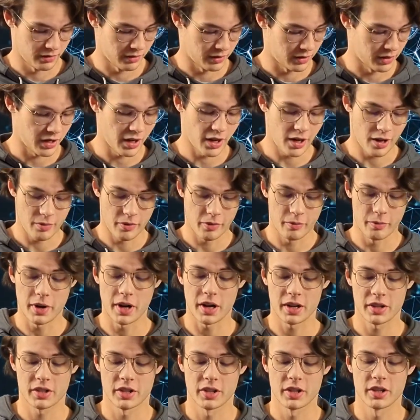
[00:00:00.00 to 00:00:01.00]
Today I'm
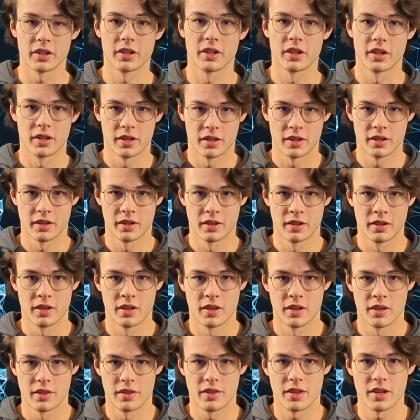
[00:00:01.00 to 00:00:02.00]
unboxing
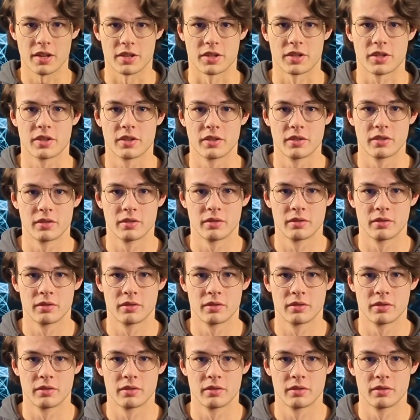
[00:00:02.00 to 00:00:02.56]
this.